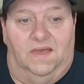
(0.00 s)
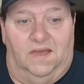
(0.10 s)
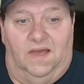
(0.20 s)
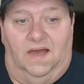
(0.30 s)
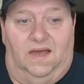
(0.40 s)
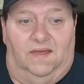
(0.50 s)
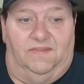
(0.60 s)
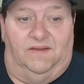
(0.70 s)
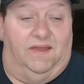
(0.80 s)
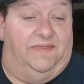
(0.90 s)

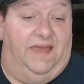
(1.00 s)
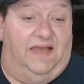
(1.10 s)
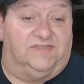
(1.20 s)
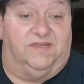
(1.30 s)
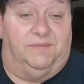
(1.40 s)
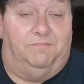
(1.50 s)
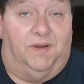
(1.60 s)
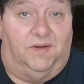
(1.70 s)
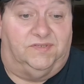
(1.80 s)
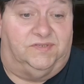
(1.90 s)
They actually
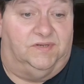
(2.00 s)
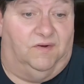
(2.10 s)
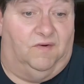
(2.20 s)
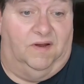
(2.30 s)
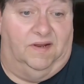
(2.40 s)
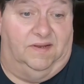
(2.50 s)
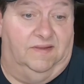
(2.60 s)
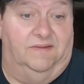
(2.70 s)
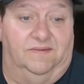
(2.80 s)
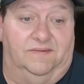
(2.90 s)
boast on
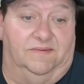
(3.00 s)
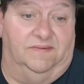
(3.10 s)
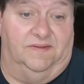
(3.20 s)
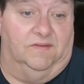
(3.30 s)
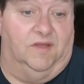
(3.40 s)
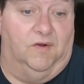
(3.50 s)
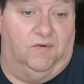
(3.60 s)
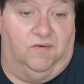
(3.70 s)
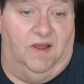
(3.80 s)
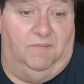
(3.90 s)
their low
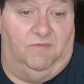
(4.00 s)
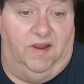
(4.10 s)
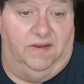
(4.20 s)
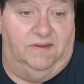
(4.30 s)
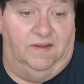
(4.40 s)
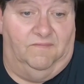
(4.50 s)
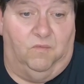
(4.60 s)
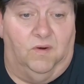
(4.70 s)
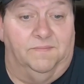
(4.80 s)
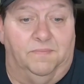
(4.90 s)
crime rate of
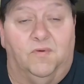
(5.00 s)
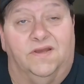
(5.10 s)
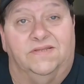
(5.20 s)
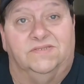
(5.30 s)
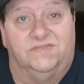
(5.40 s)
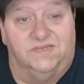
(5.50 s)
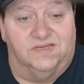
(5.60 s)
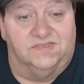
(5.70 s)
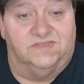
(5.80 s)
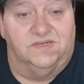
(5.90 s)

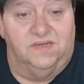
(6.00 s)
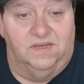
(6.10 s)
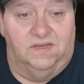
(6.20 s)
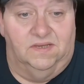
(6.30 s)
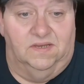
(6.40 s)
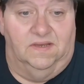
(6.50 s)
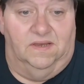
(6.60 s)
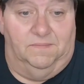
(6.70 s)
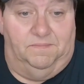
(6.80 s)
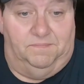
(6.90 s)
1.6
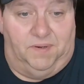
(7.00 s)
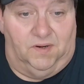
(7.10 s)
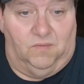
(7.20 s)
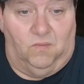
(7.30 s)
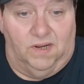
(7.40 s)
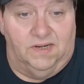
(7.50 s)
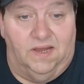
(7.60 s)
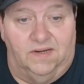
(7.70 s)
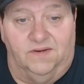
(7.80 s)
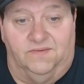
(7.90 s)
per
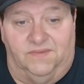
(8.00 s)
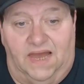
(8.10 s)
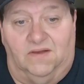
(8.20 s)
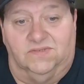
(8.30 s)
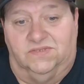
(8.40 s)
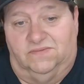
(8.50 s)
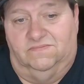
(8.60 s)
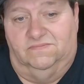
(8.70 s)
100,000.